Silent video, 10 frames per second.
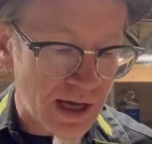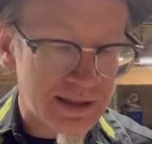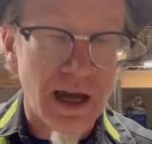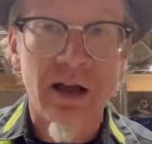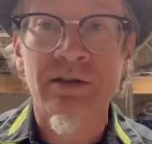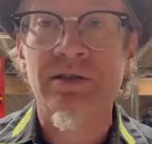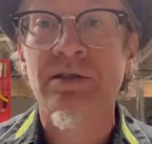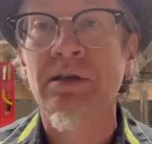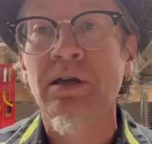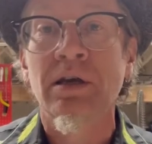talents.
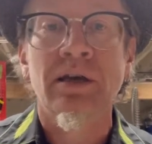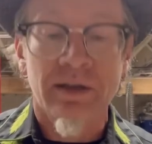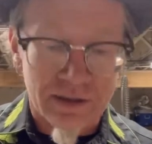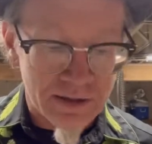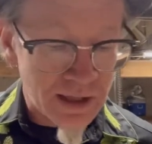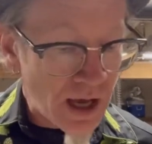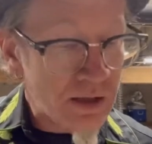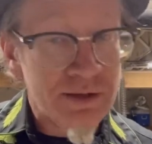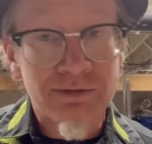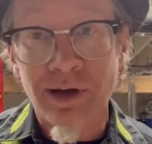This
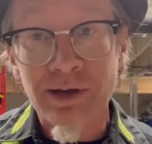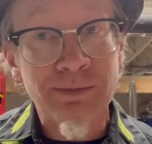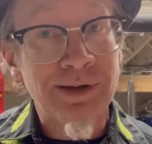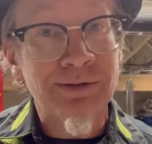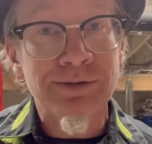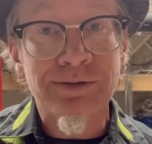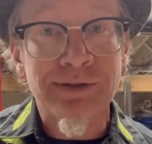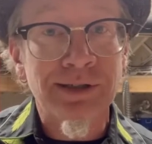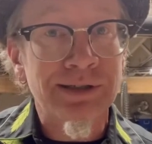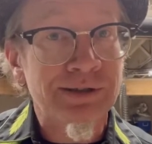talent, this Rocky Mountain Oysters
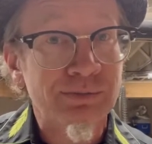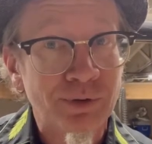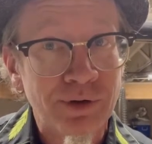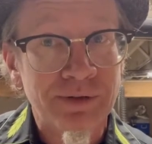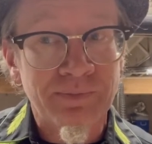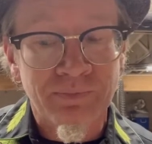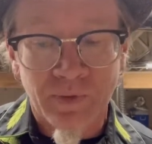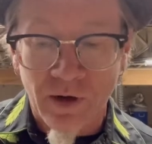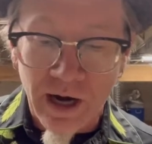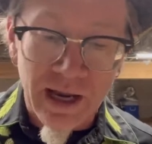thing, it's important.
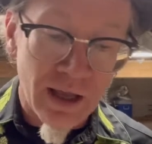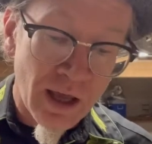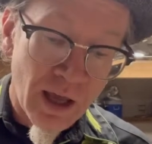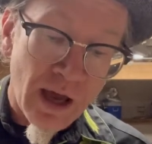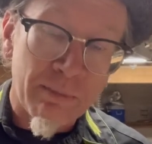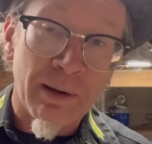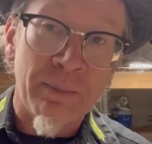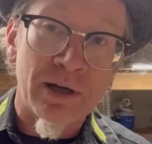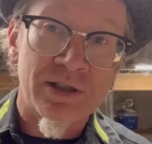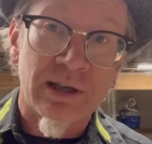All right, I'm gonna
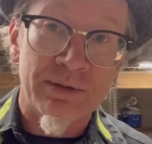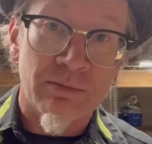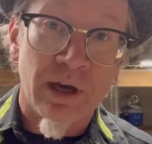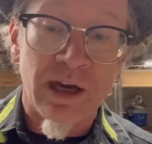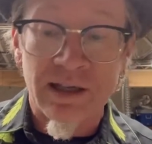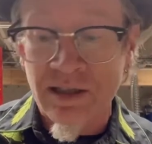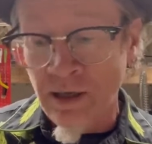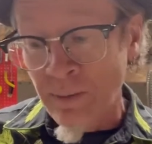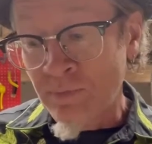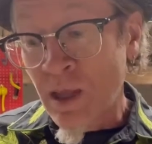bust up some eggs.
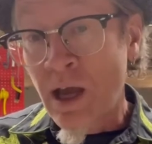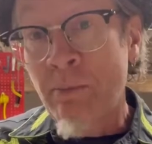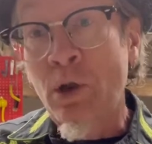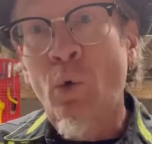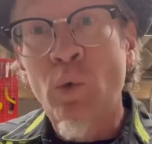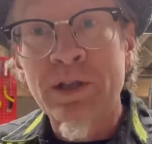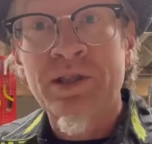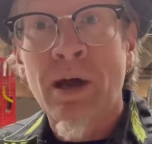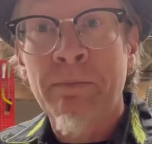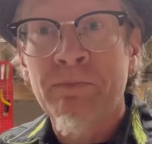I'm gonna whiz
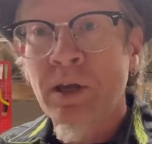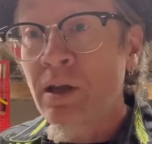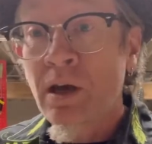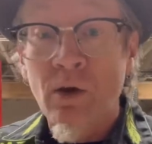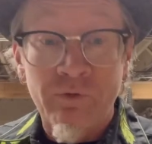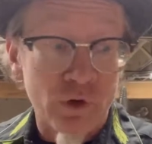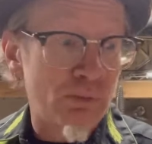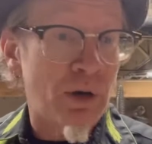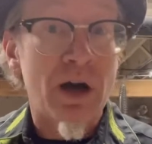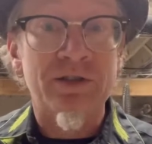up in a food
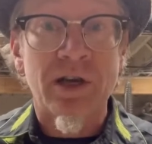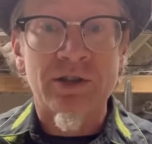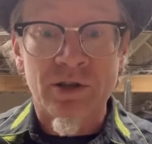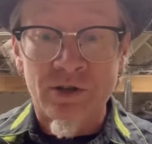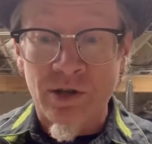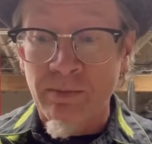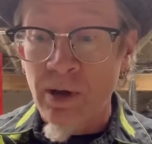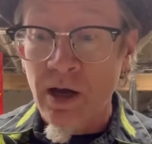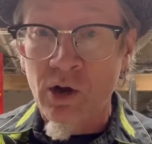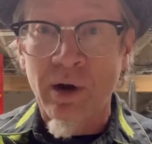processor
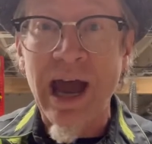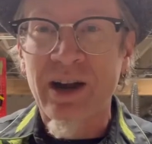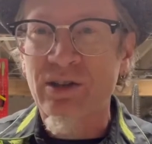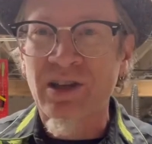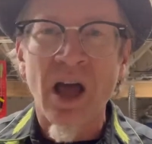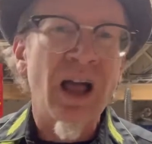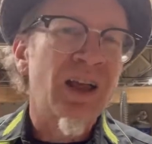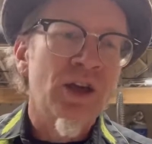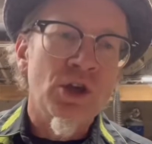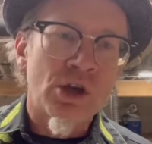some crackers.
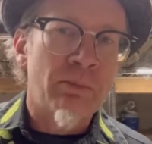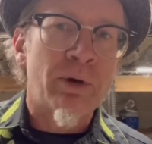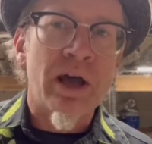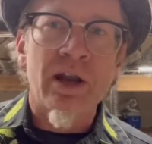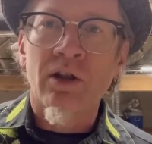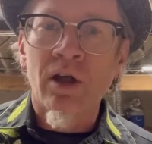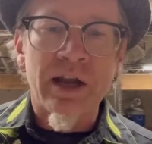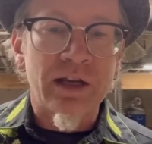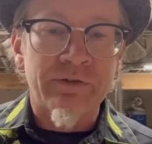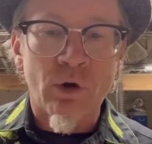You can bread it in a lot
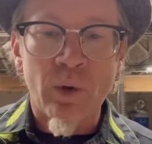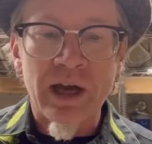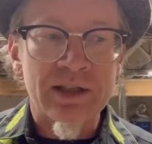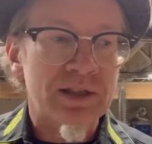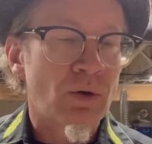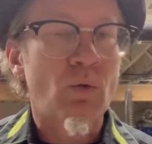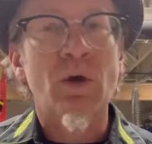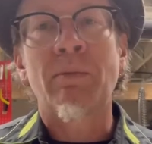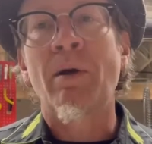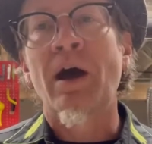of different ways. One
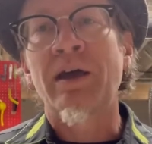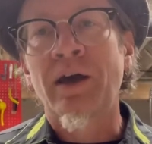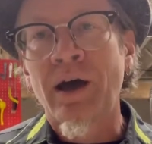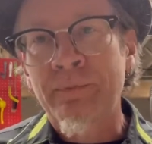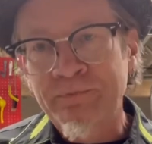of my